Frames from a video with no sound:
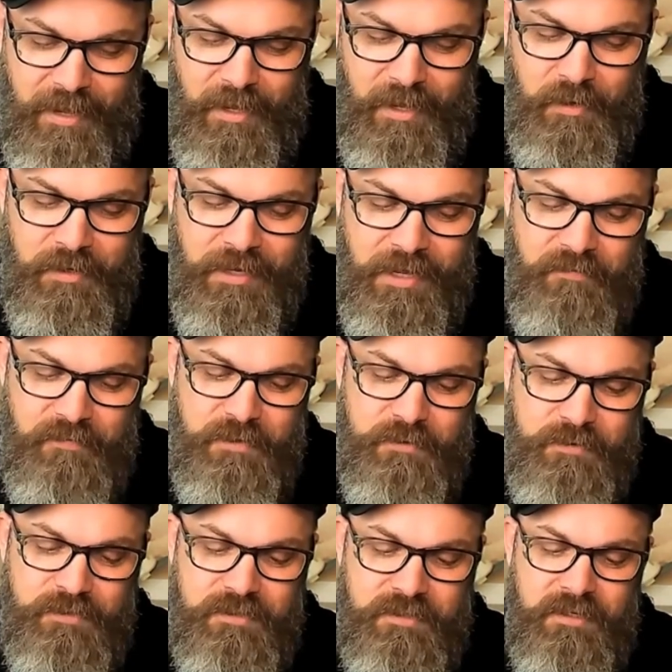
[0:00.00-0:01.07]
How have
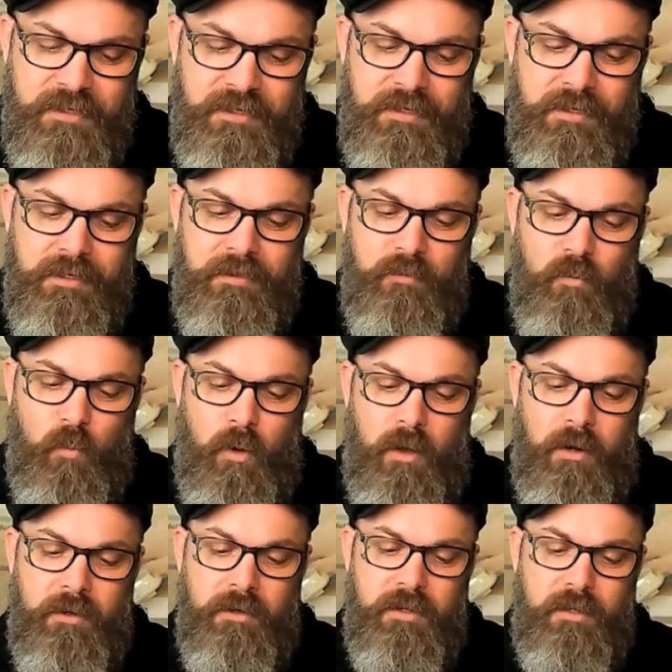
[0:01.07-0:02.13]
you seen
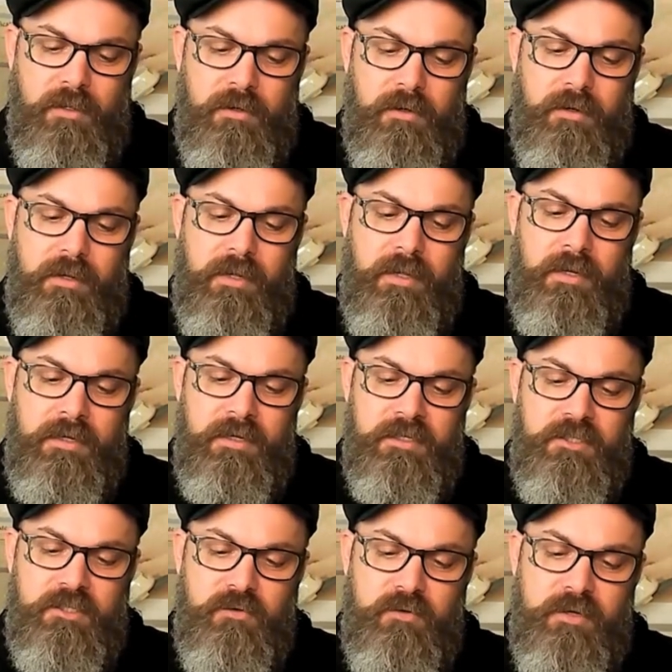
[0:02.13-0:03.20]
watercolor
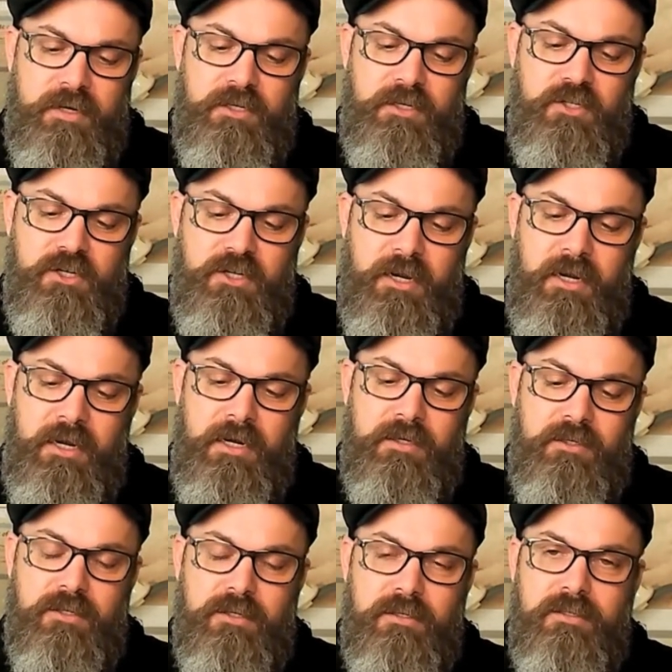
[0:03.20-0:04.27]
industry
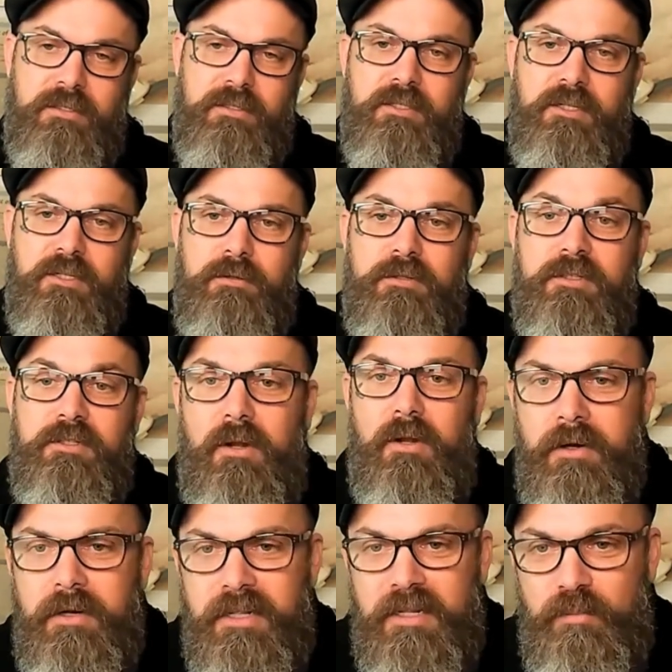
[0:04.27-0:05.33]
change since you
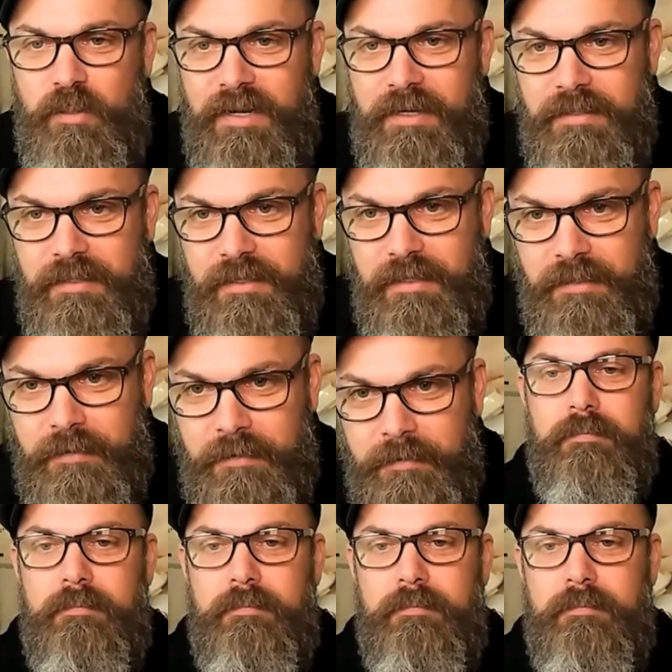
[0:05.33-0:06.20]
started painting?